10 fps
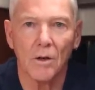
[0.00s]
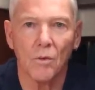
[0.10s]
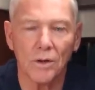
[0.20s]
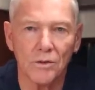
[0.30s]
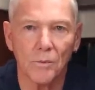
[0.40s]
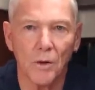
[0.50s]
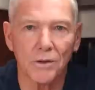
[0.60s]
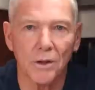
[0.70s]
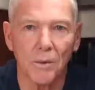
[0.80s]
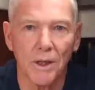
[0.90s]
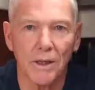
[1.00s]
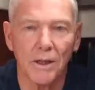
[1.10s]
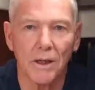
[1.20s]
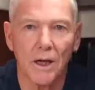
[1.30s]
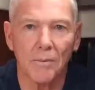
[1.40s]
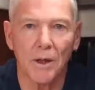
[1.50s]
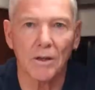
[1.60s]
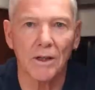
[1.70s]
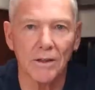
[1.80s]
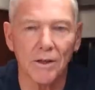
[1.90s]
was supposed to be
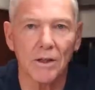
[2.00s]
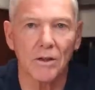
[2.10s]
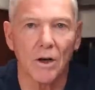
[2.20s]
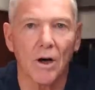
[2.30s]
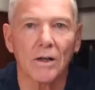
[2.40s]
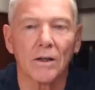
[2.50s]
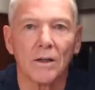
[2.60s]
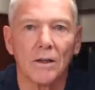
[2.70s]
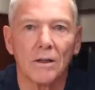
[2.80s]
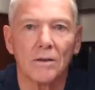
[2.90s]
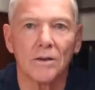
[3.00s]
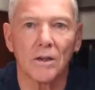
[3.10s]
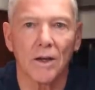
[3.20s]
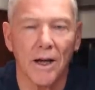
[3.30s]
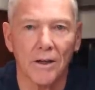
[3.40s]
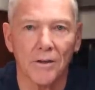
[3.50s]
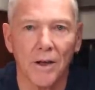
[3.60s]
about leaving the dock single-handed.